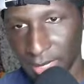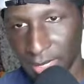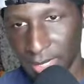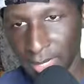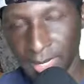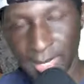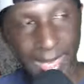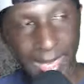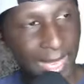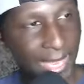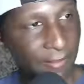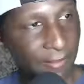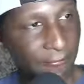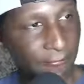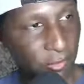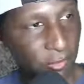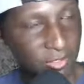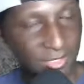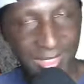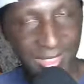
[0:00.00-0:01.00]
At
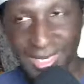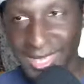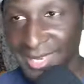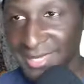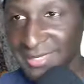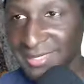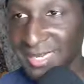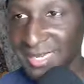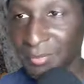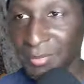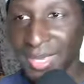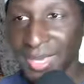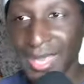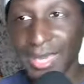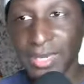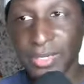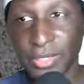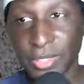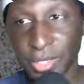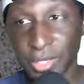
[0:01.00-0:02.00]
first glance, I'm like,
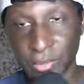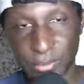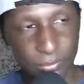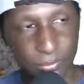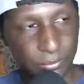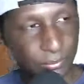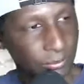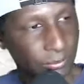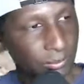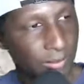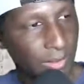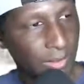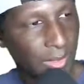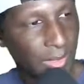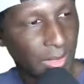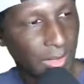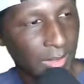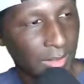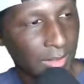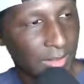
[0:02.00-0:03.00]
no.
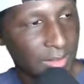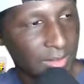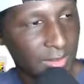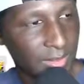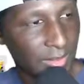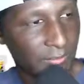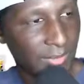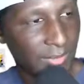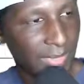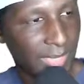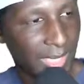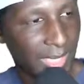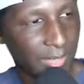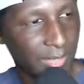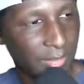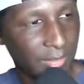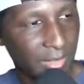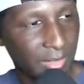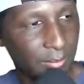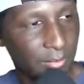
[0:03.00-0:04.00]
Let's see if they got another image